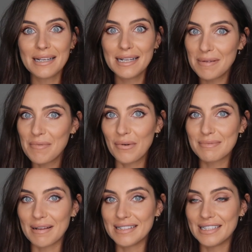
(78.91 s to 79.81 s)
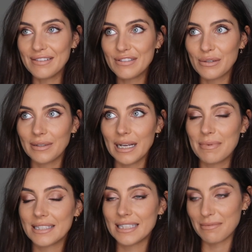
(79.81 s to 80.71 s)
be a little bit more expensive, so when I
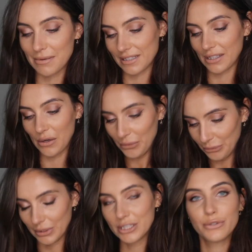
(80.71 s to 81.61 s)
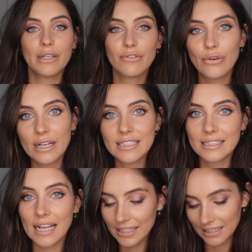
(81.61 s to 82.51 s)
picked it up I was like, oh,
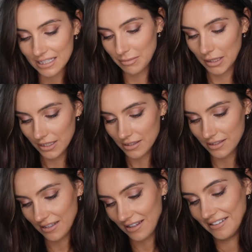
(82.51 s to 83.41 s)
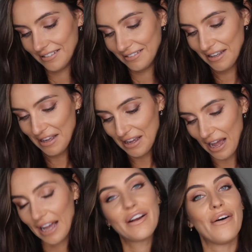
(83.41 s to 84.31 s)
$24.99, yes please.
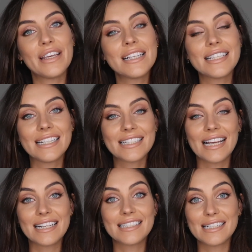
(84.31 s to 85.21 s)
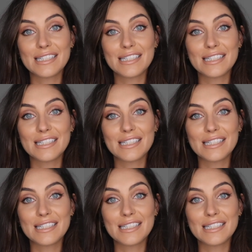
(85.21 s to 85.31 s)
I got this in a size